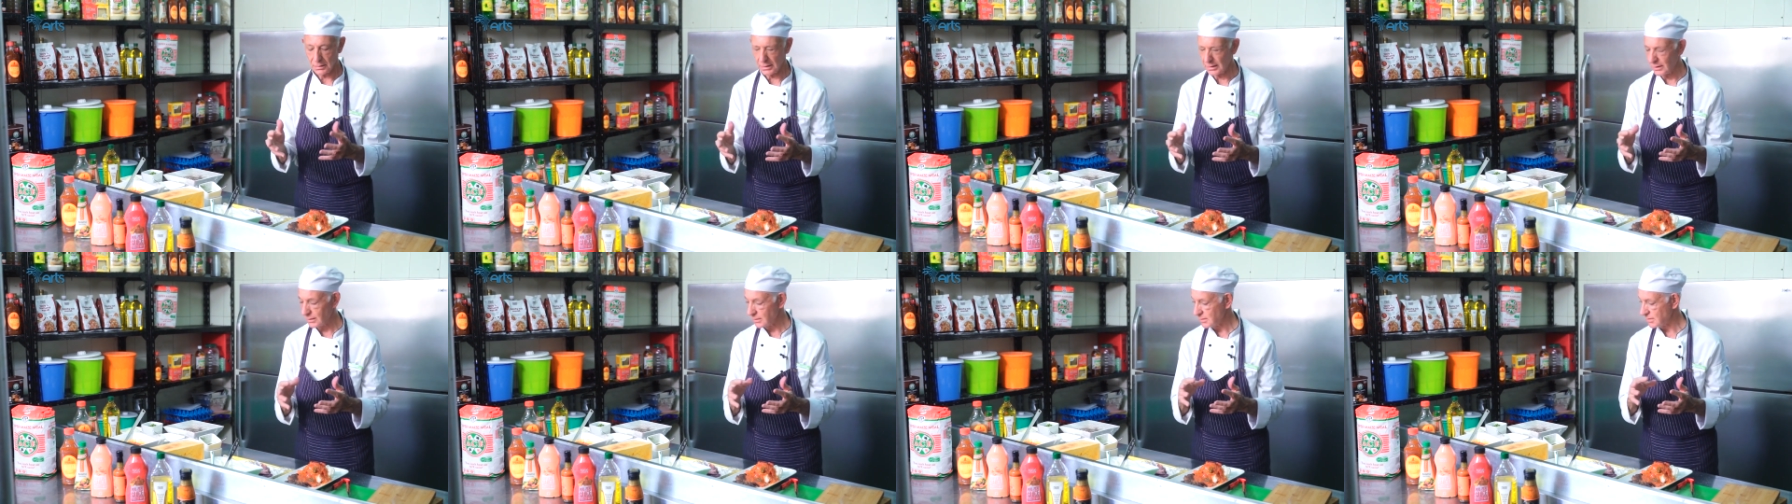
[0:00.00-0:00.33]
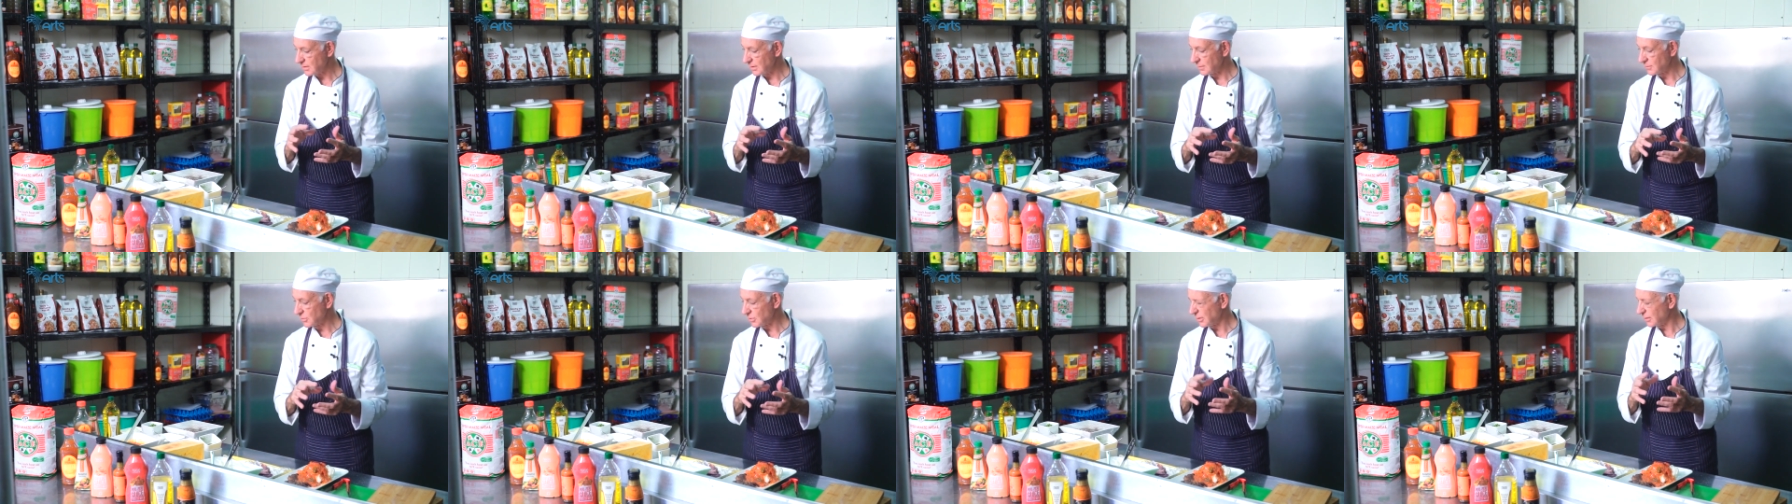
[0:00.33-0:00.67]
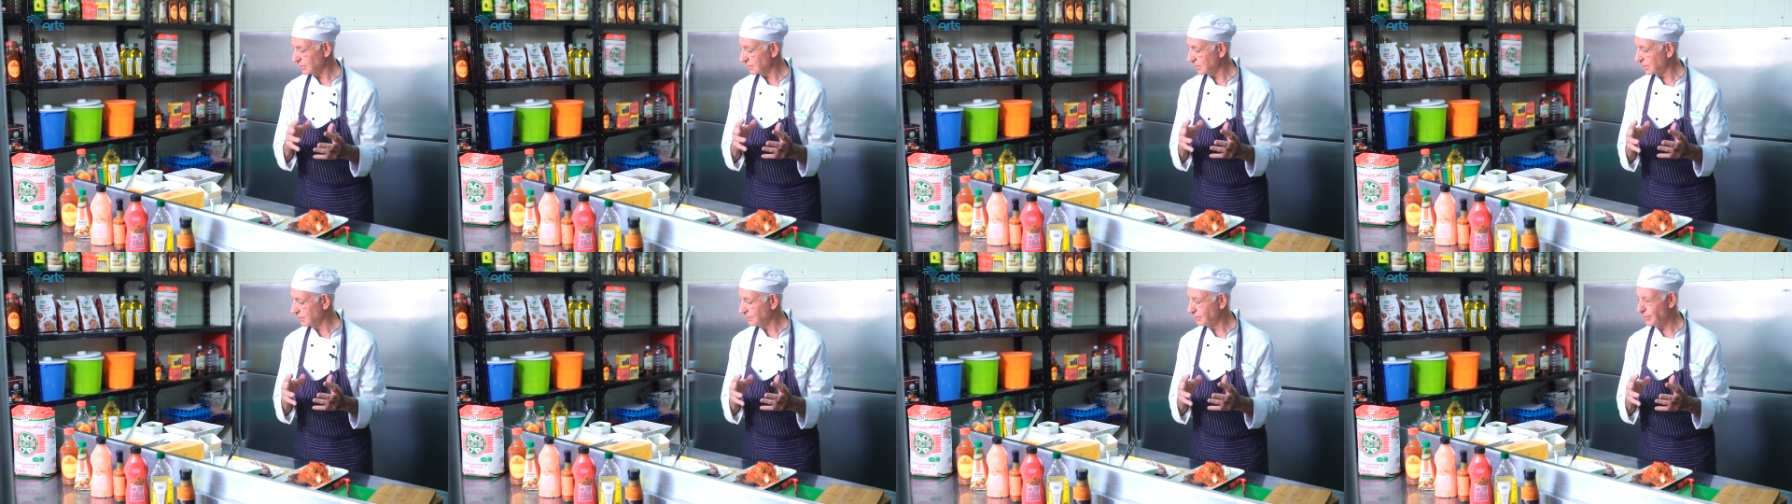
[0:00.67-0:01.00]
and some
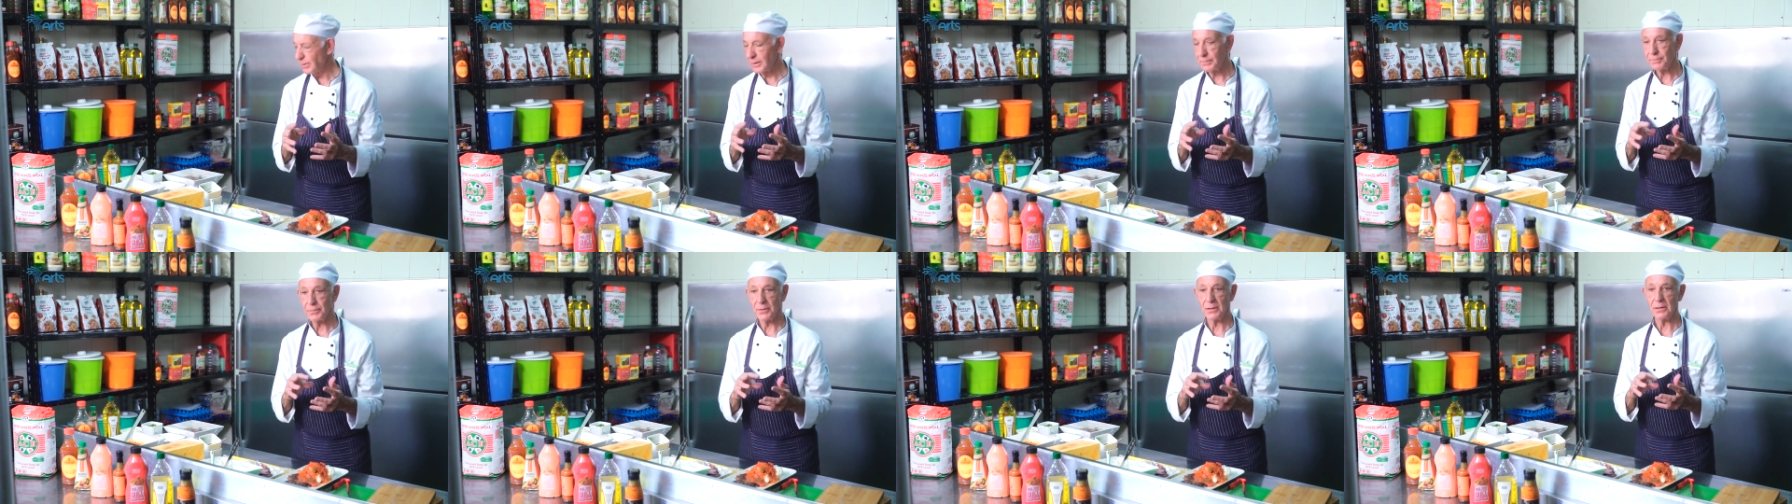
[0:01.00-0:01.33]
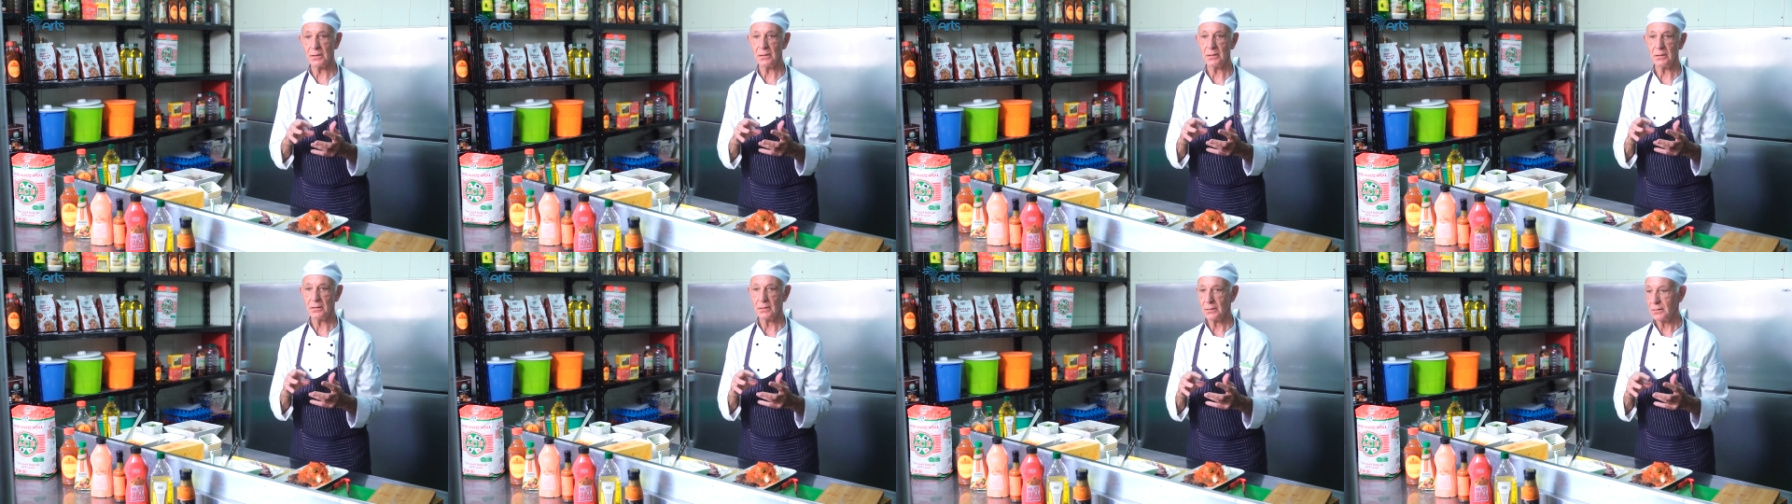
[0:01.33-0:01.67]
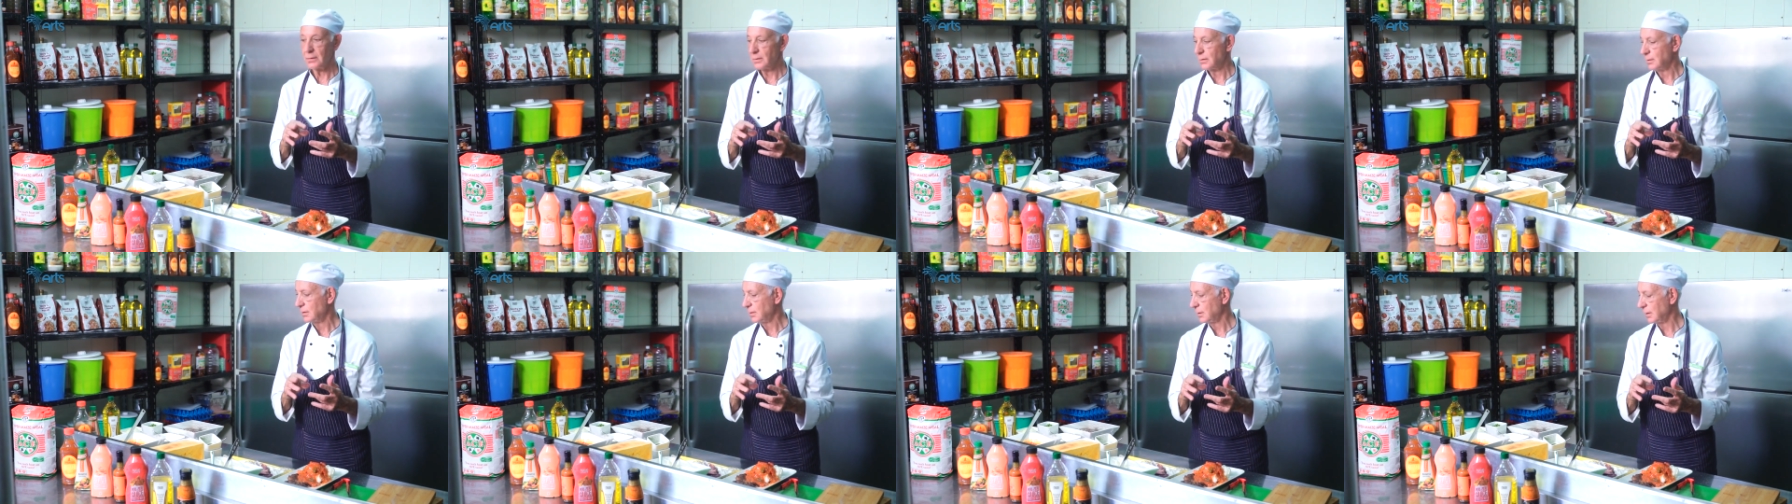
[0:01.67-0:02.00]
salt and pepper
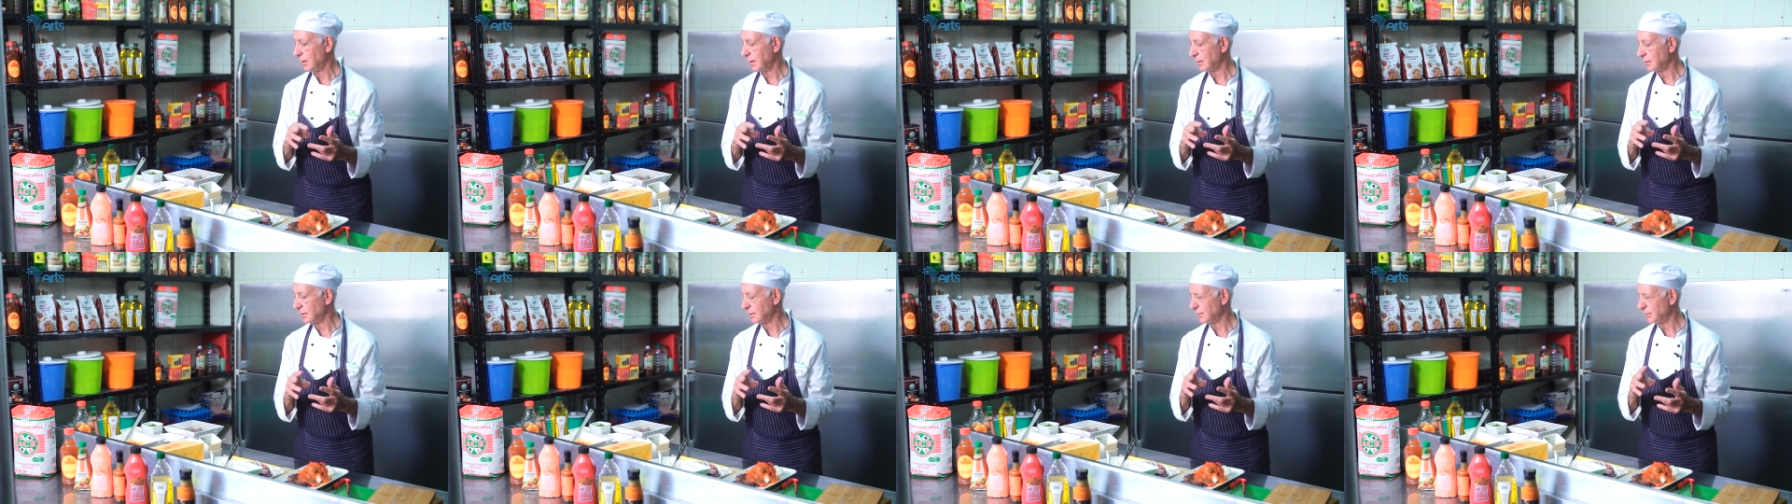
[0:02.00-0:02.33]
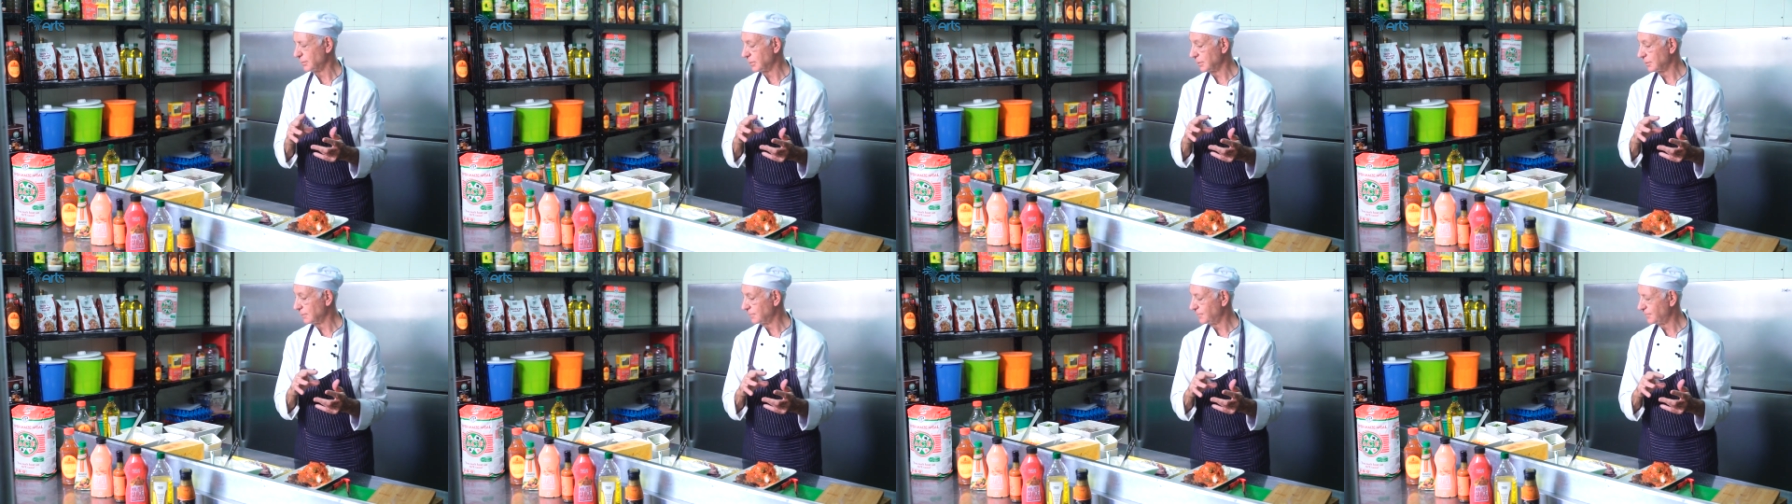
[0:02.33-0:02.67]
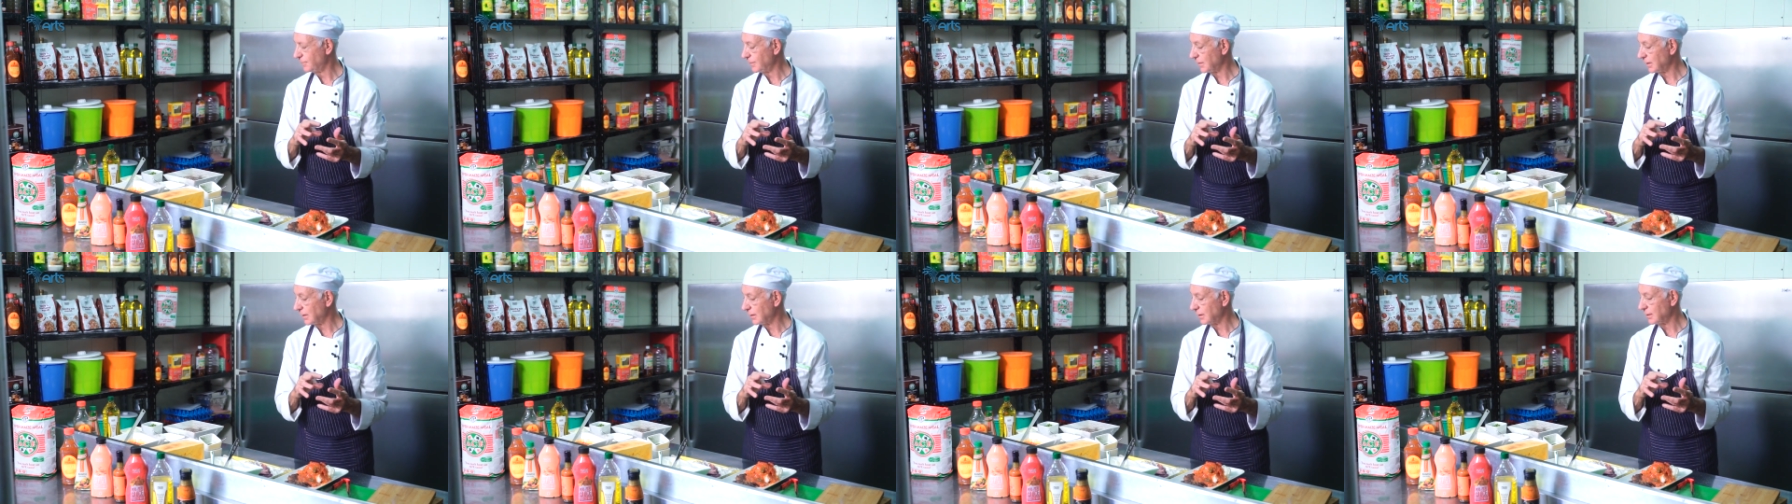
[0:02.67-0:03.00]
and a bit
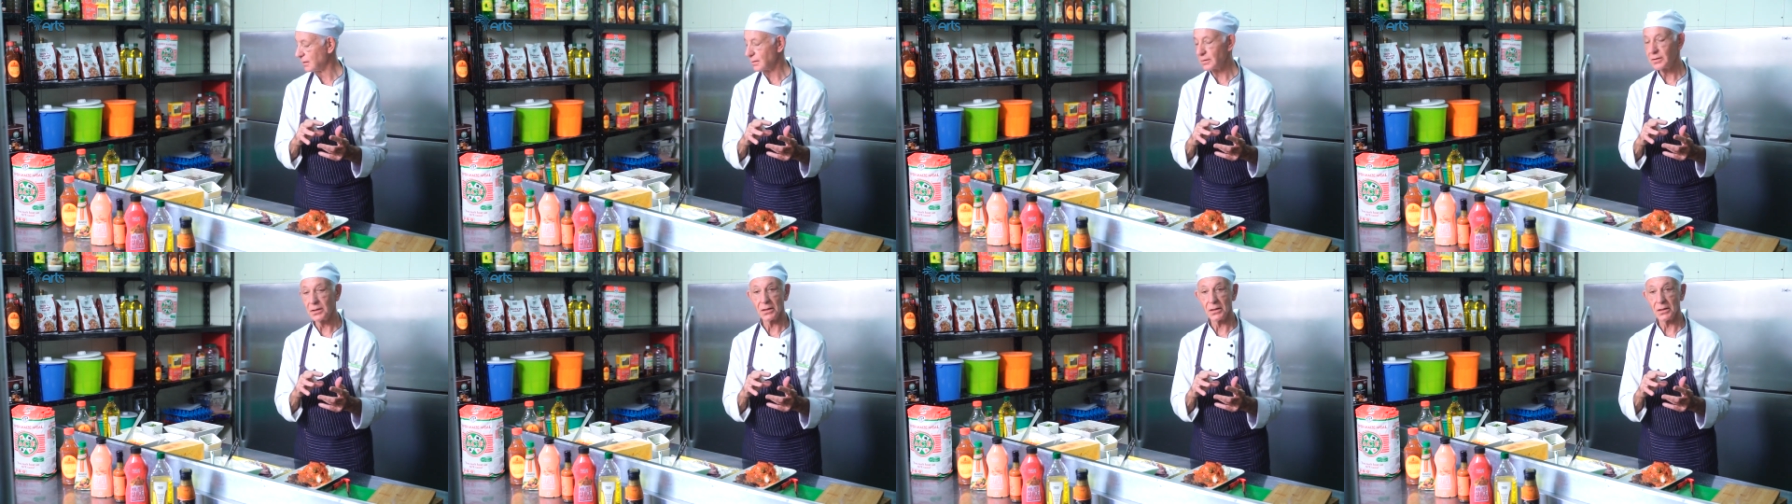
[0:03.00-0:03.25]
of uh,